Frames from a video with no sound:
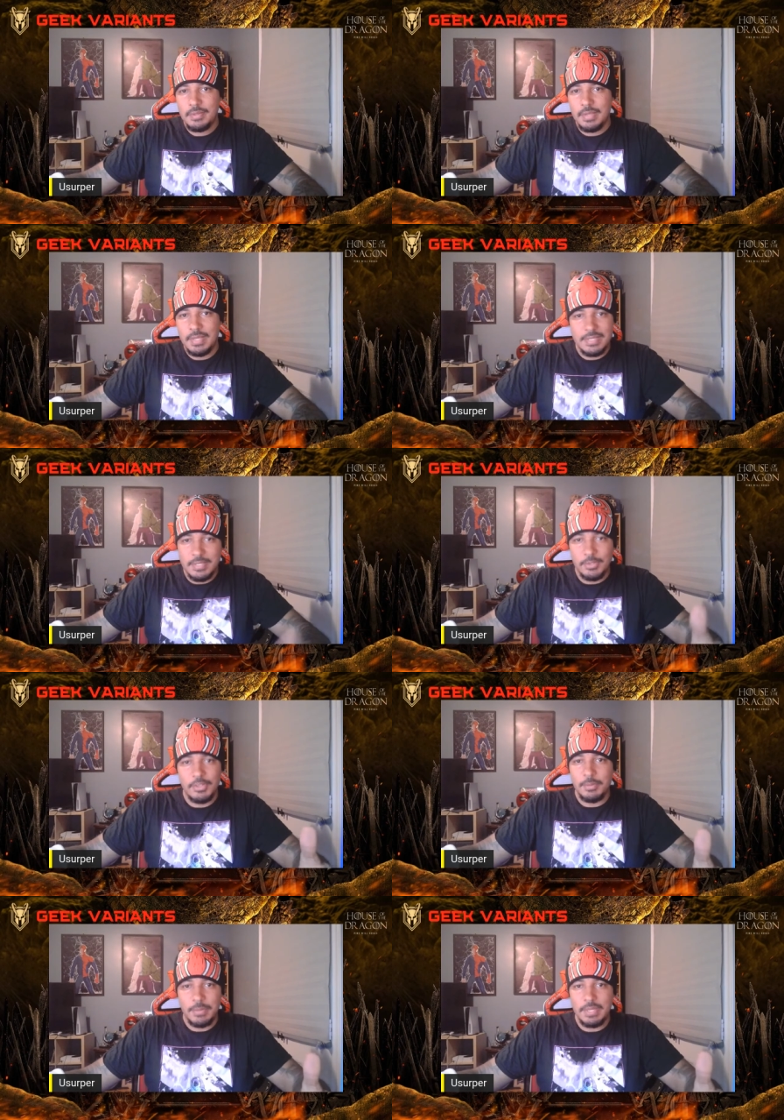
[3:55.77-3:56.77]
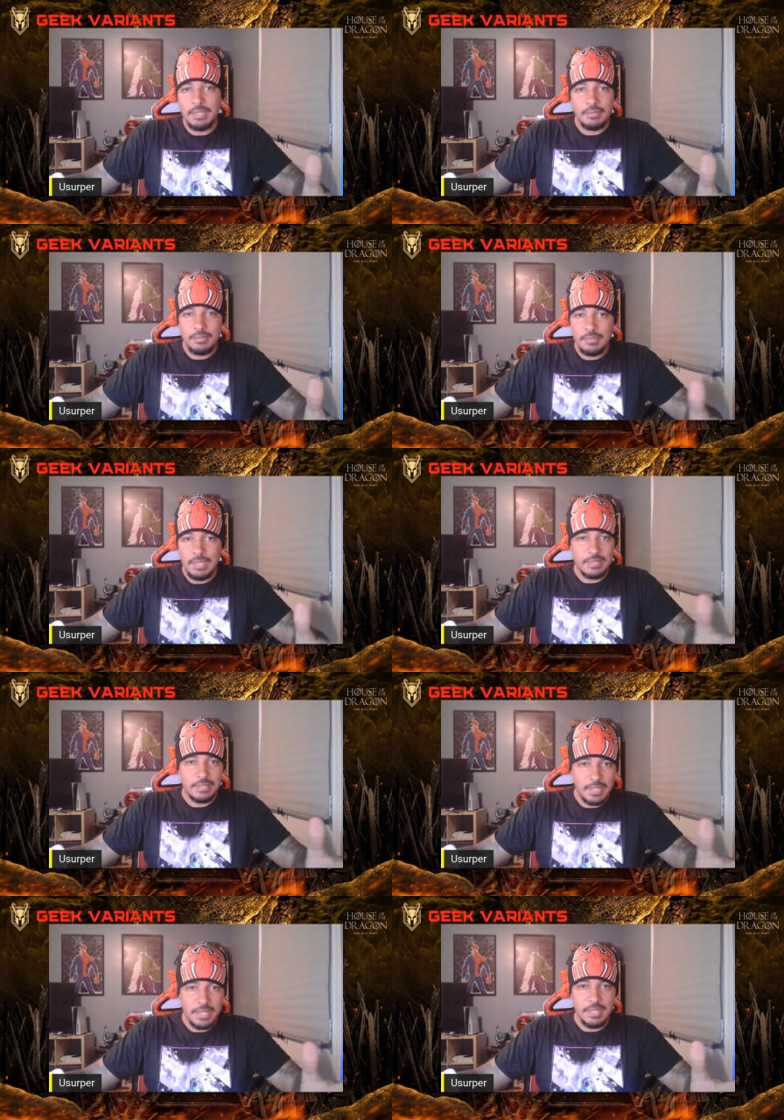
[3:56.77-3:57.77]
it's still going to be he's
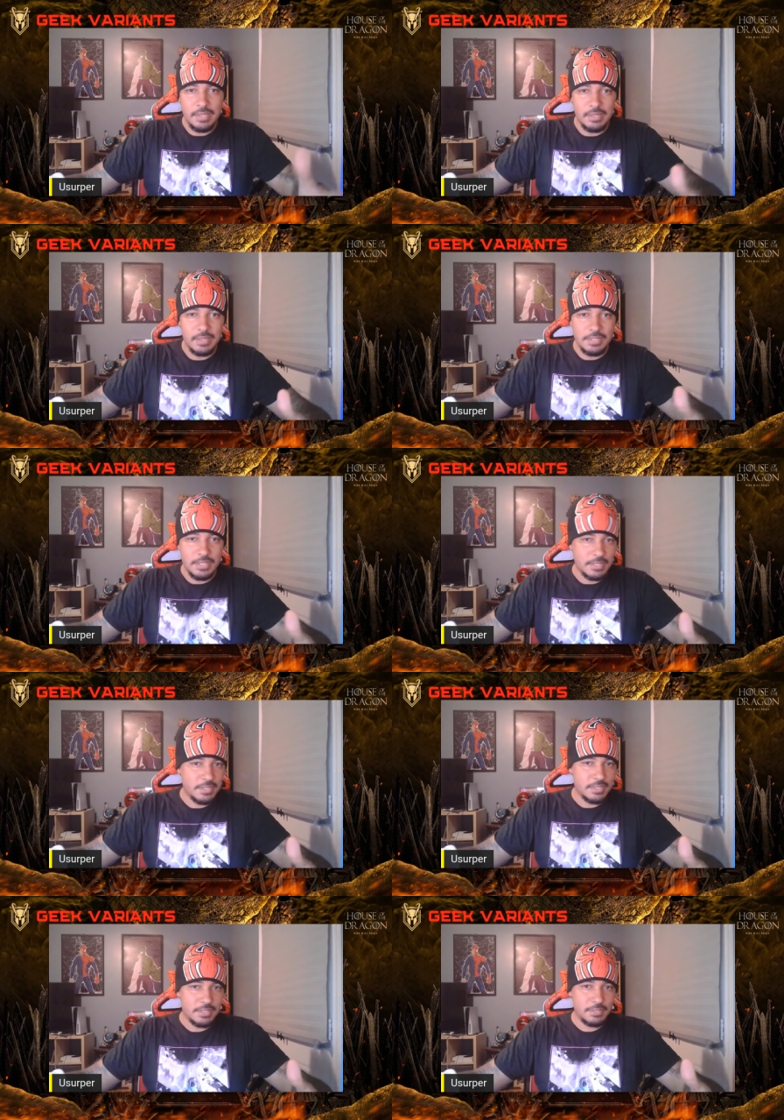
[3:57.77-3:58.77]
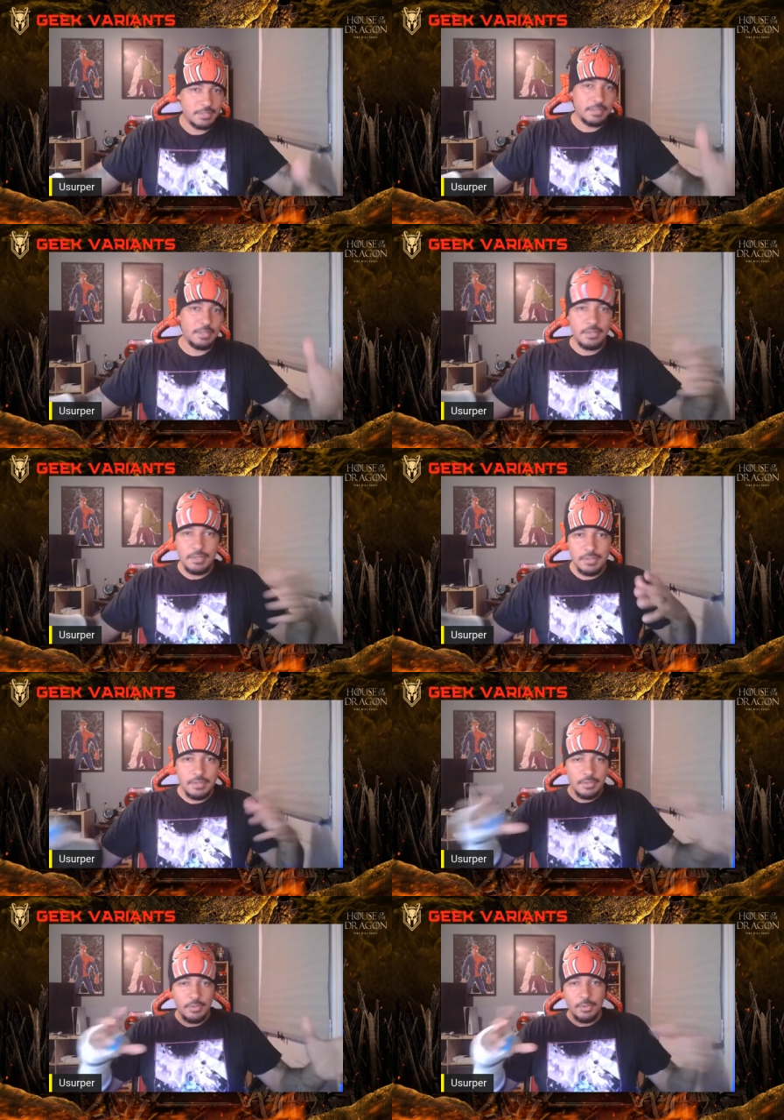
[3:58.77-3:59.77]
the king. It's just
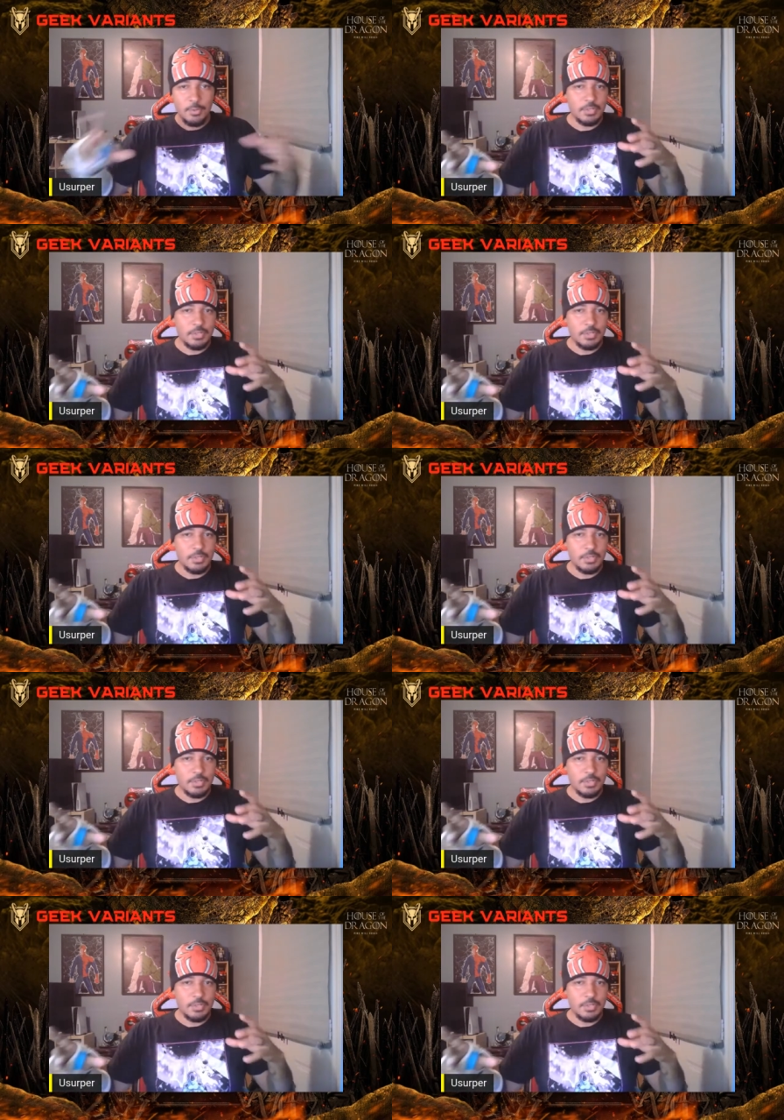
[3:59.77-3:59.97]
who's